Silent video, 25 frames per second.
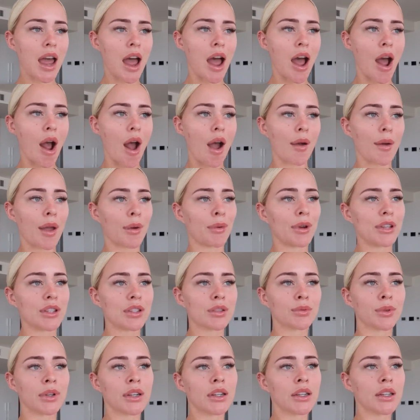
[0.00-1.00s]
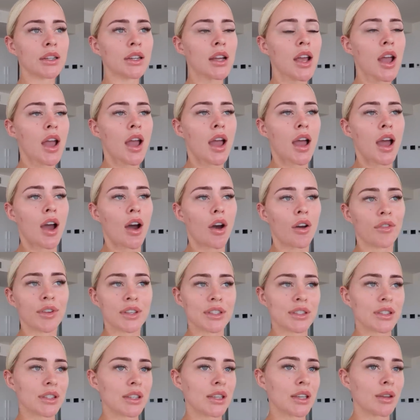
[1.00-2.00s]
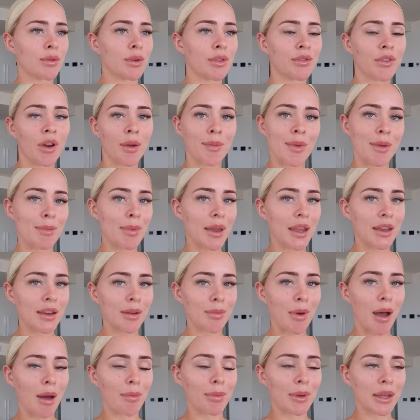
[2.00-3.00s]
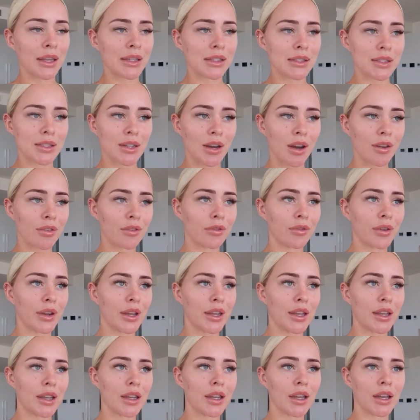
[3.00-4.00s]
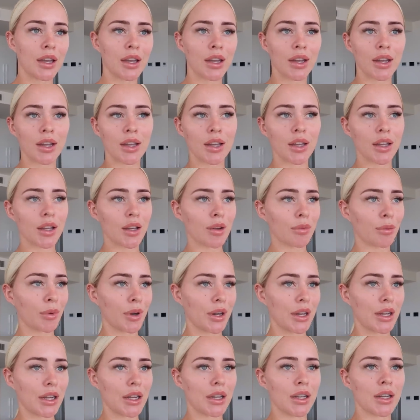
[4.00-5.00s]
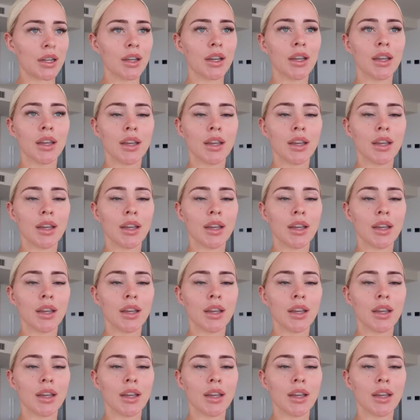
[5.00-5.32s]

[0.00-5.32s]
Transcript: And we just wanted, obviously with Remy being a puppy and stuff, we wanted